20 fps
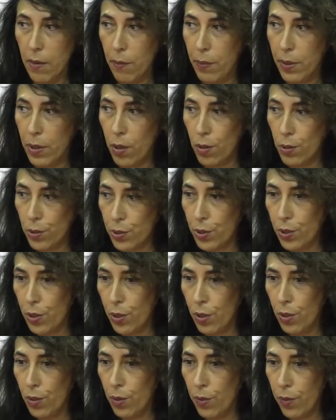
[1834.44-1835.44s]
but
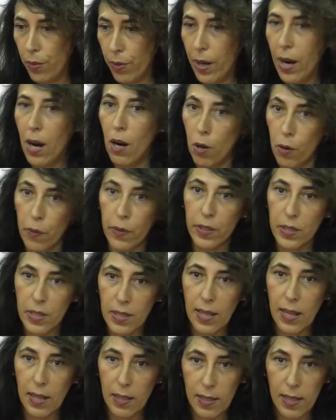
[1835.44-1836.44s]
also there are other
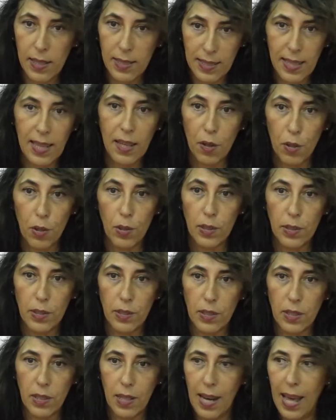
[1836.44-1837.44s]

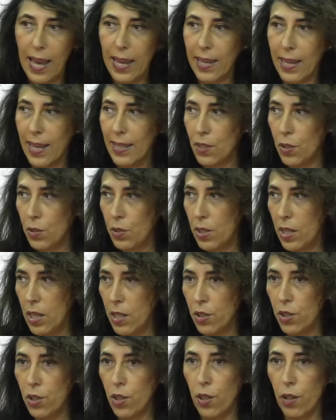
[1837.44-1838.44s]
stakeholders like
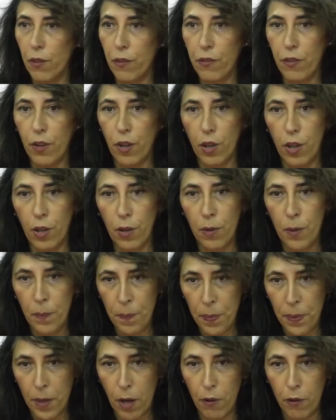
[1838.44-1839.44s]
association of
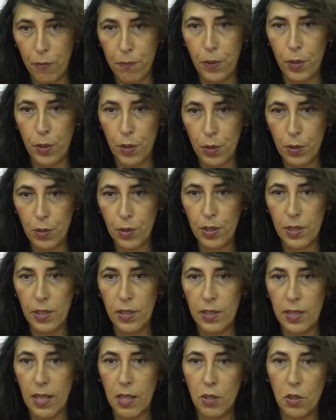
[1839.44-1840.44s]

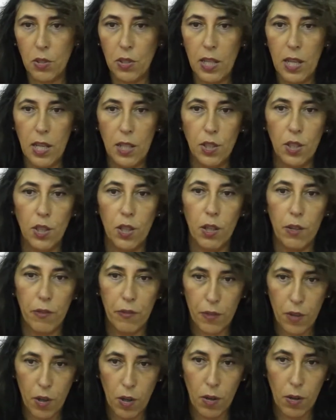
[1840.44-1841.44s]
producers, association
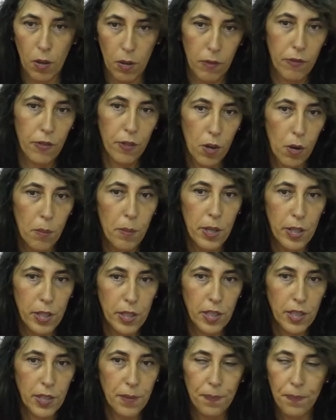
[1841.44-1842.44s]
of
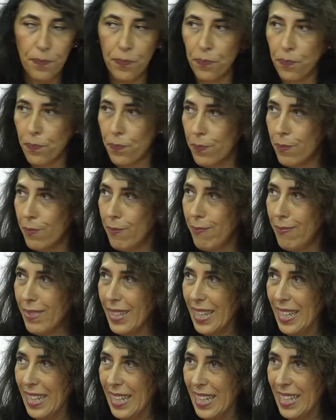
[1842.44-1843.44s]
commerce.
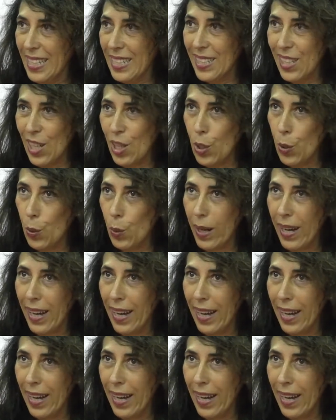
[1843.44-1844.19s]
So